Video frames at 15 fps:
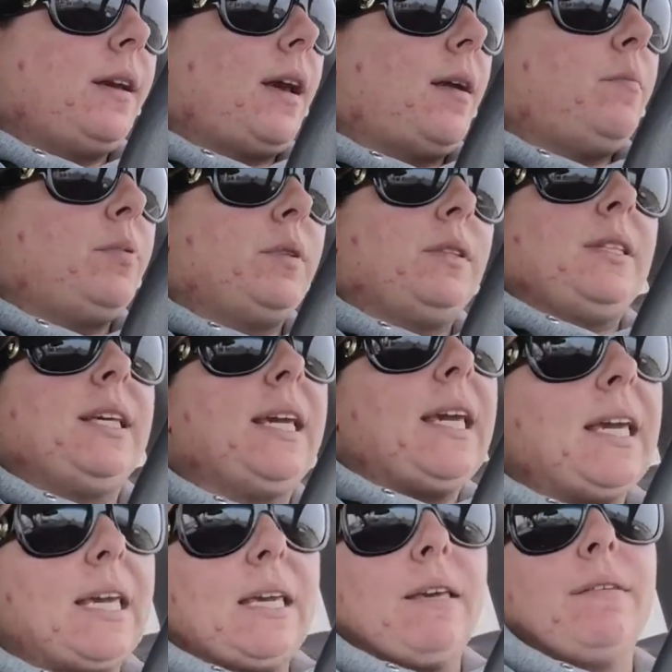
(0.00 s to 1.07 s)
I
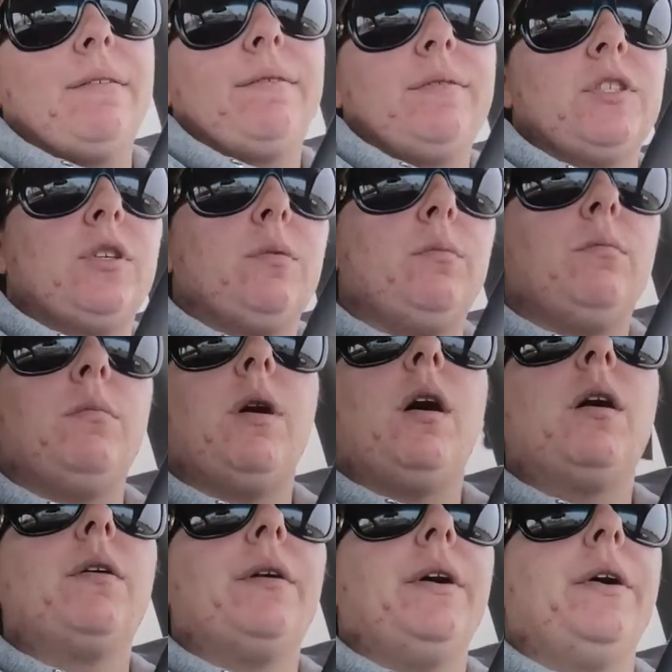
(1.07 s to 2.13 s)
believe
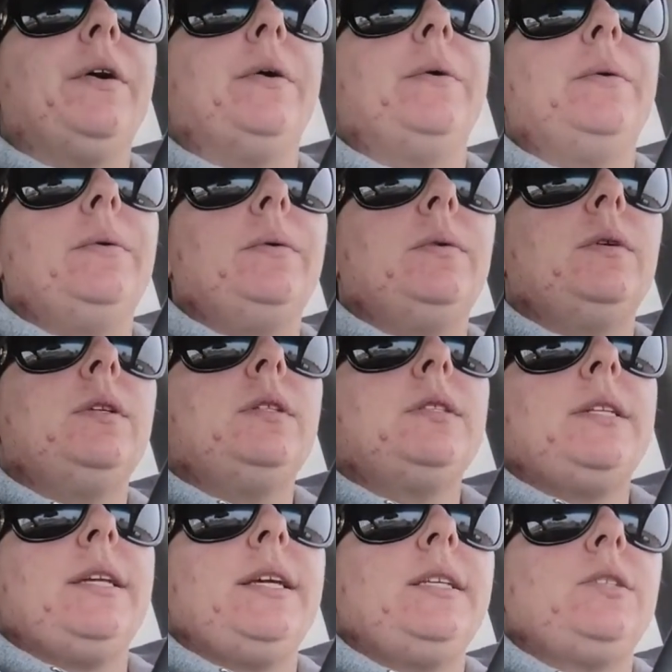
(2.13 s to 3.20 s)
tomorrow.
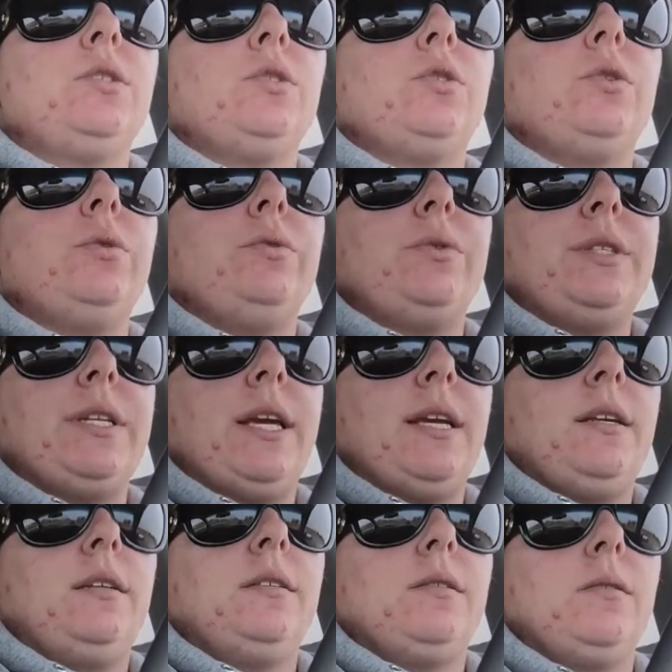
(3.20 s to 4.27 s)
Today's
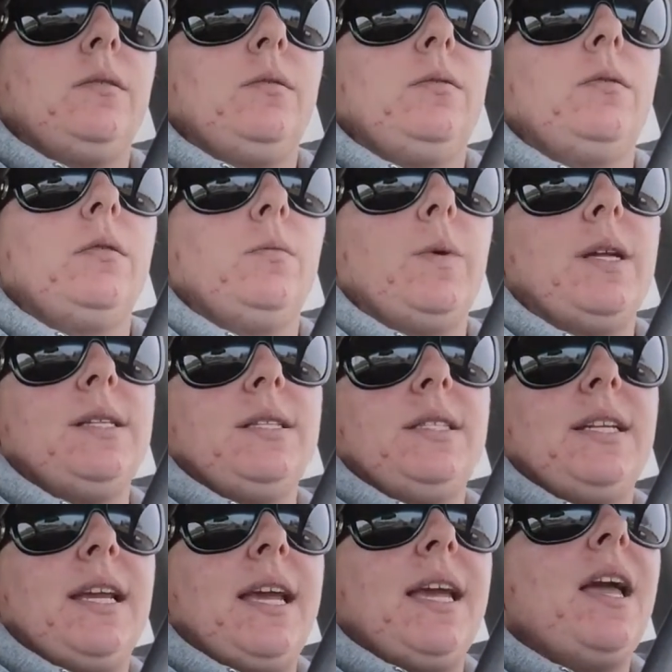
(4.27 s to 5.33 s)
Tuesday, so
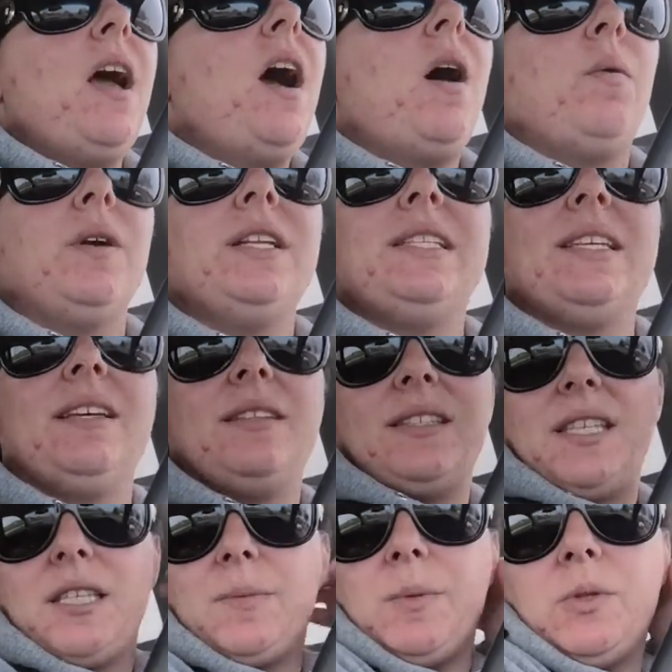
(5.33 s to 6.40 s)
Wednesday. I want to say
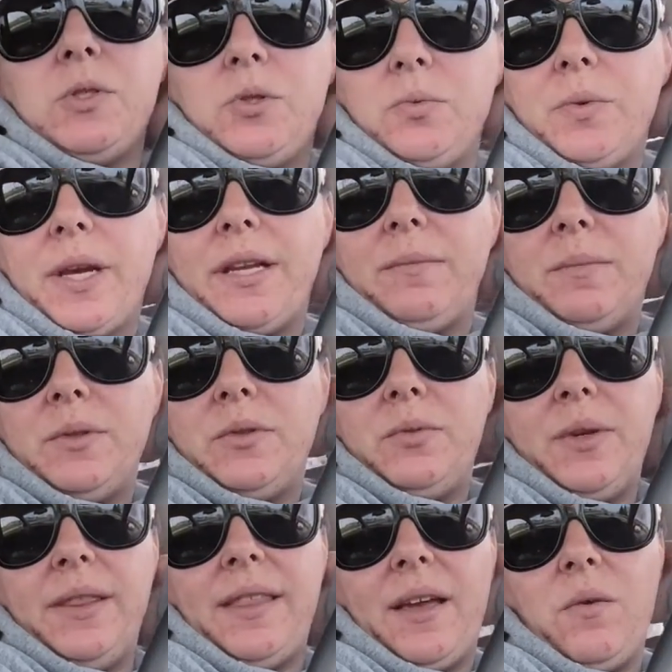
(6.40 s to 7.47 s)
it's like supposed to rain
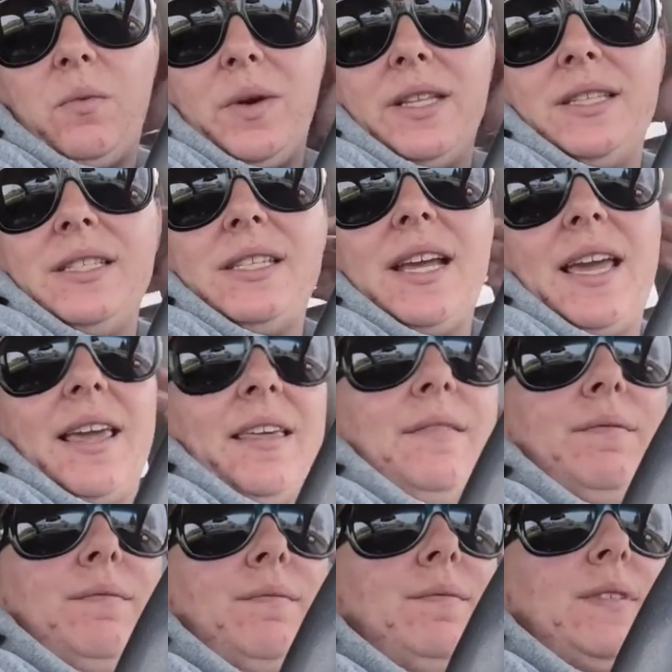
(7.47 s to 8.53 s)
between like Wednesday
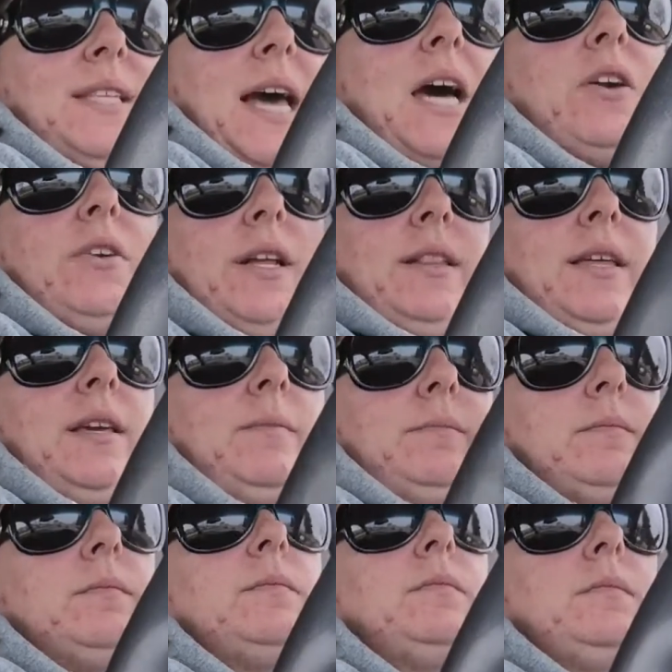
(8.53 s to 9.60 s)
and Saturday, like
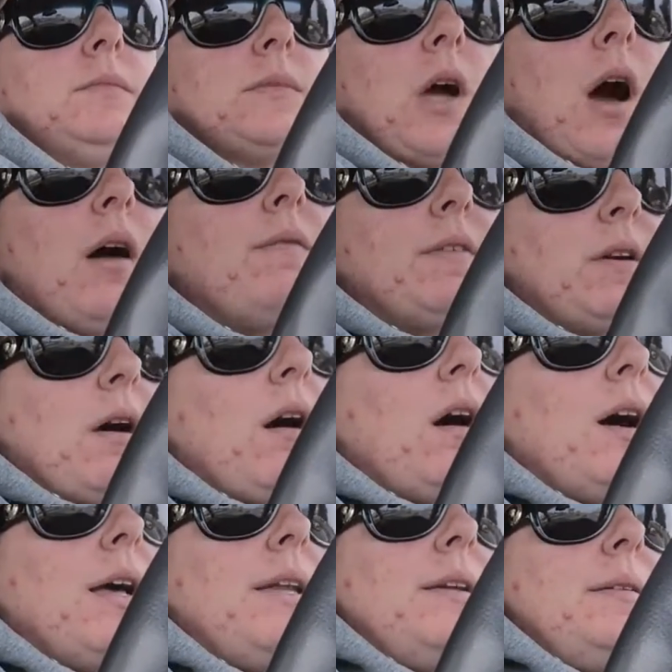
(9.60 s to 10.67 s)
off and
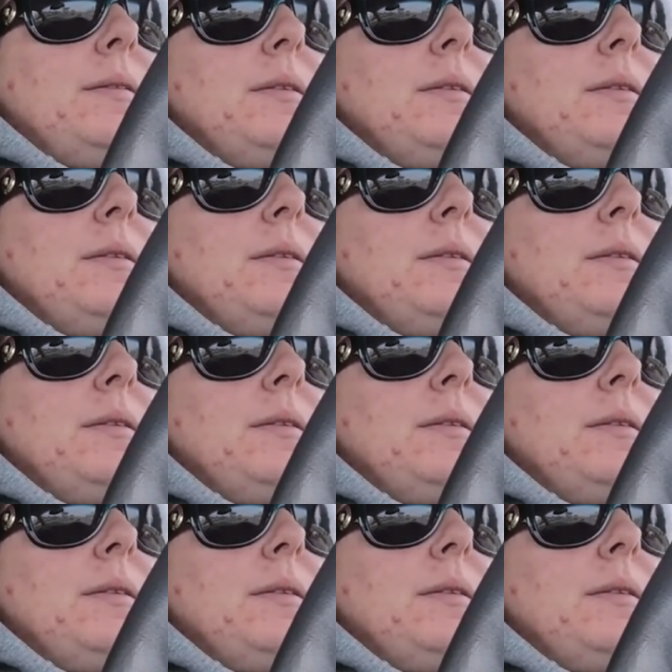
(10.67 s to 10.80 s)
on.